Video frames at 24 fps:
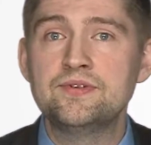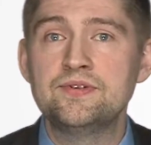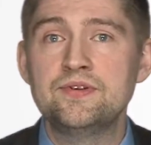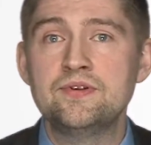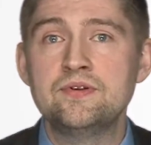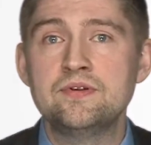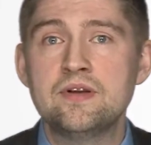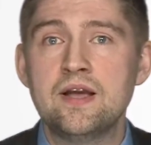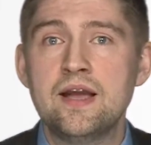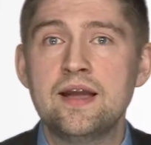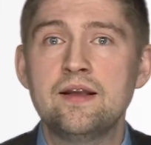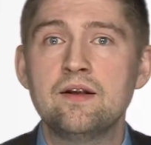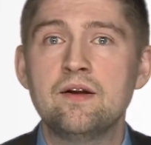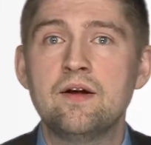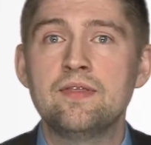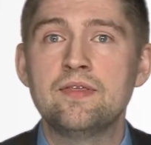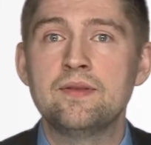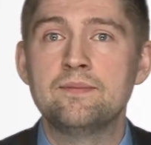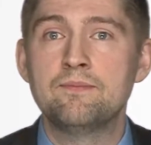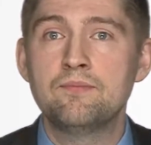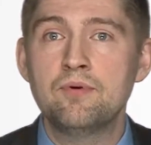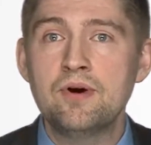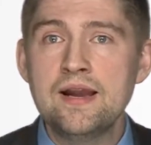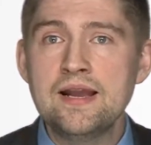to unite on
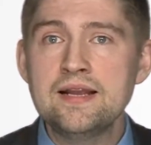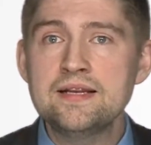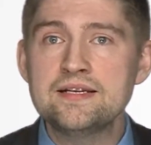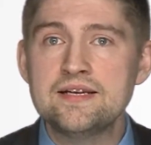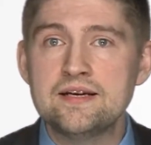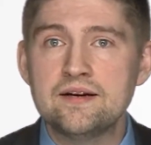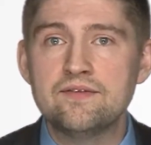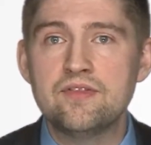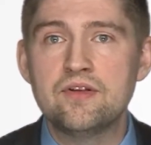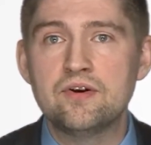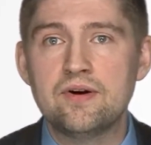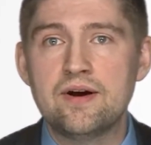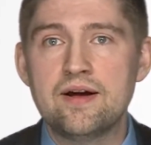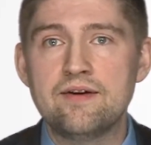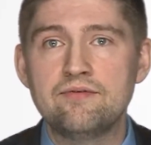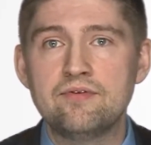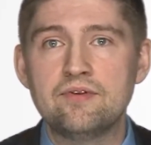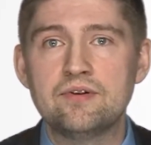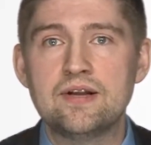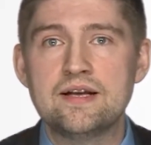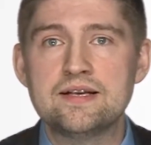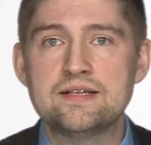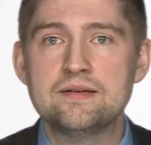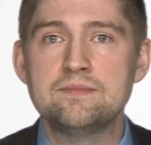the branding of their
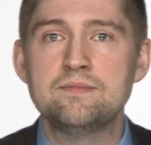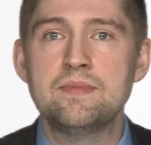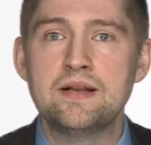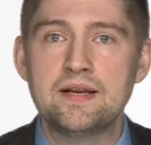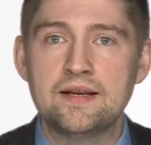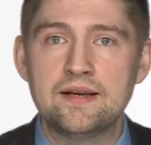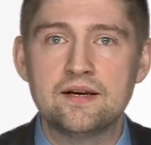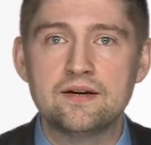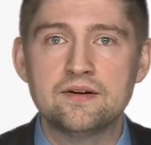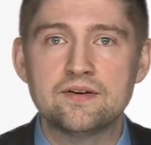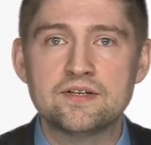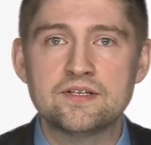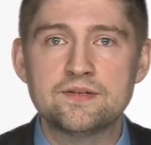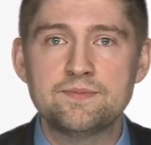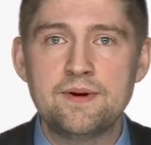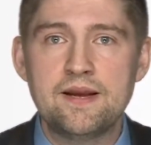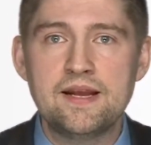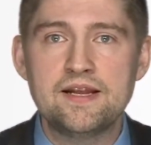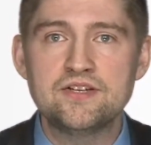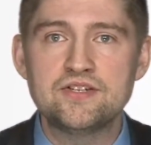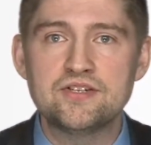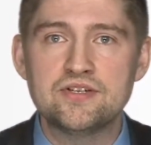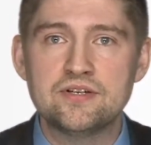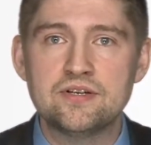effort as a Medicare
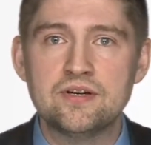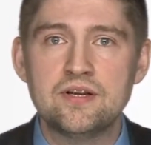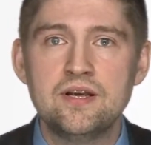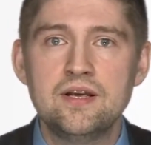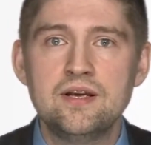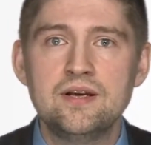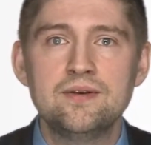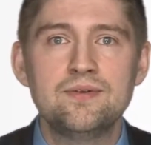expansion,